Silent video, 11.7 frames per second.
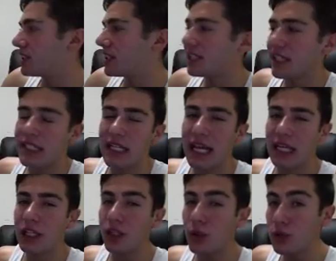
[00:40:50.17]
this isn't a
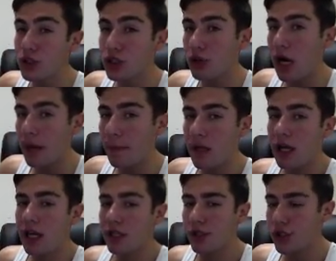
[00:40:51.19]
huge drop,
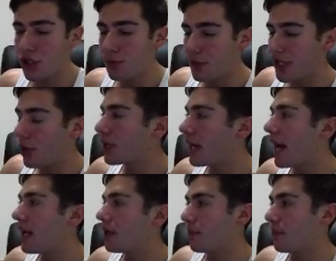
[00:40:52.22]
you should be okay.